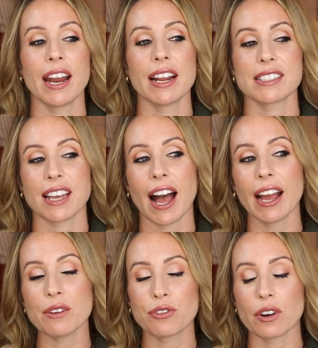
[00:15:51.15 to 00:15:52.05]
And it's
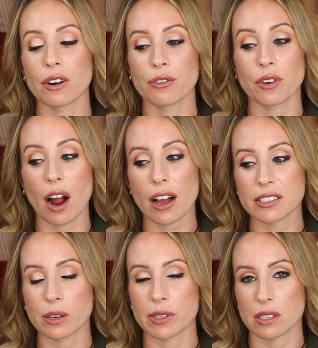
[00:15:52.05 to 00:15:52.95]
kind of, for, for
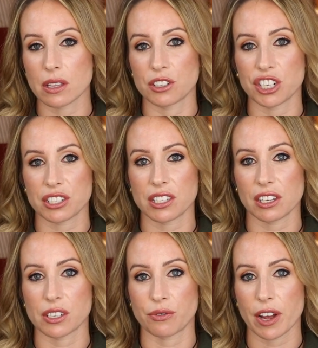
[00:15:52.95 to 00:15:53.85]
us, it was the
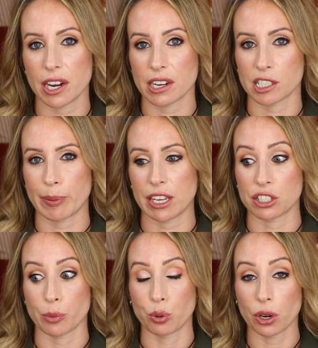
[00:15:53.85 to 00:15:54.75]
logistics of finding a
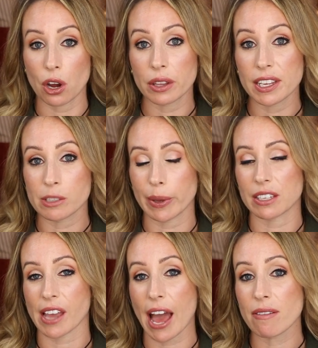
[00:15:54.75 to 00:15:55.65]
space to put all these,
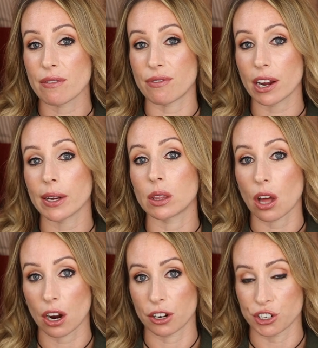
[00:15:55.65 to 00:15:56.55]
because I have a very
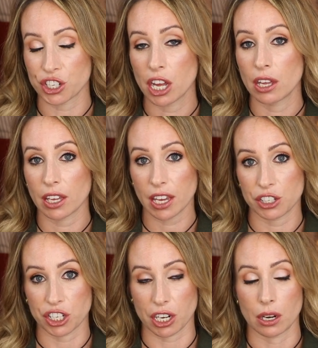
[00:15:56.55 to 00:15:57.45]
large
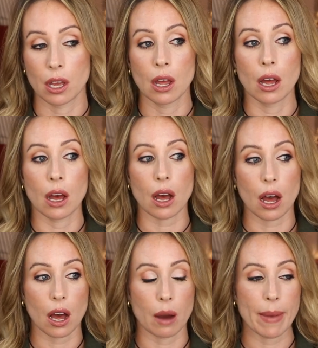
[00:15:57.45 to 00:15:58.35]
kitchen.
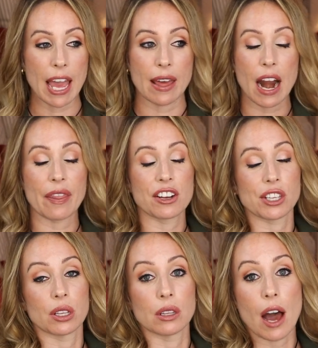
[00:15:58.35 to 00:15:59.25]
Um, and
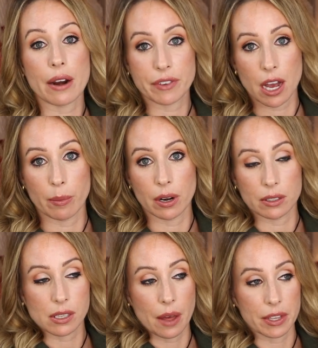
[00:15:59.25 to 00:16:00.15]
there's a lot of
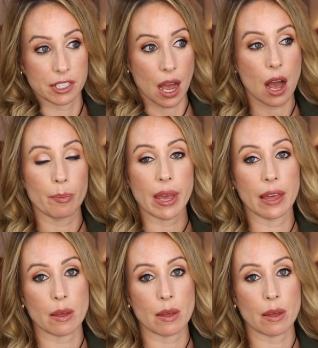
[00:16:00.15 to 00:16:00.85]
cupboards on the top